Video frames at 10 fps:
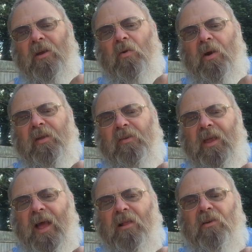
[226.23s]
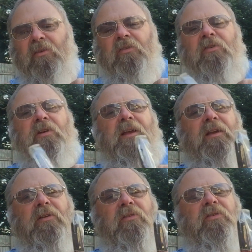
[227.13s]
Crazy Alice
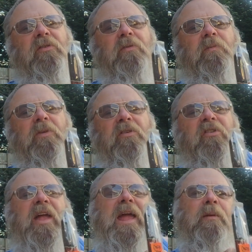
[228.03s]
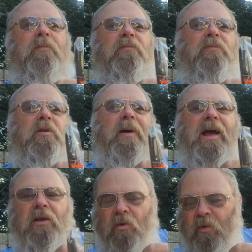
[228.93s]
is the same
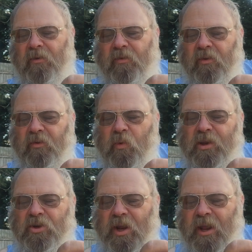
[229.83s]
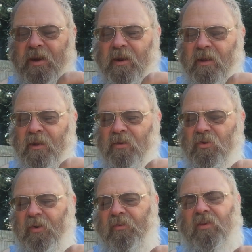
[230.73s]
tobacco as the Sweet Jane,
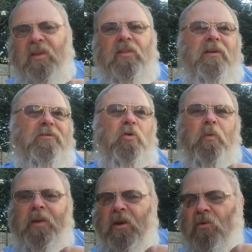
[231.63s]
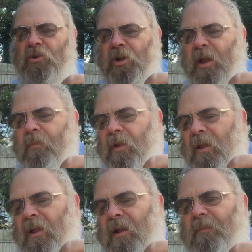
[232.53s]
just in the torpedo shape.
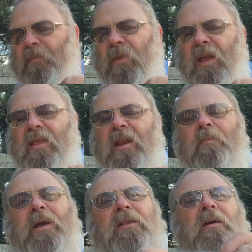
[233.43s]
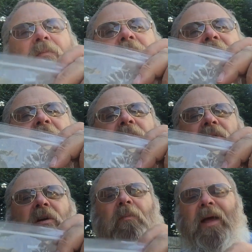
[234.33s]
And then he picked up me up a
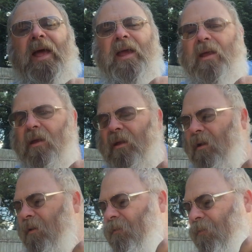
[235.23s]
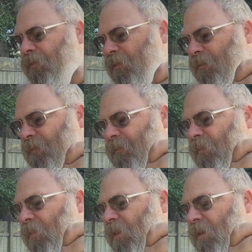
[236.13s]
little bag of,
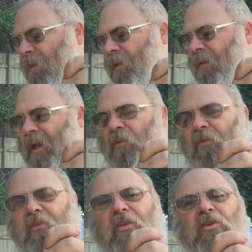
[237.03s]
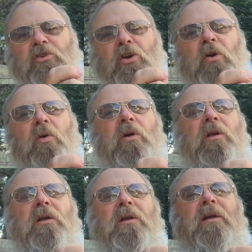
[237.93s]
that was the Joe,
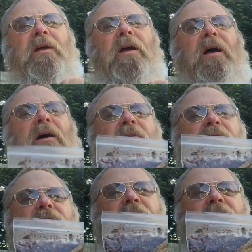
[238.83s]
of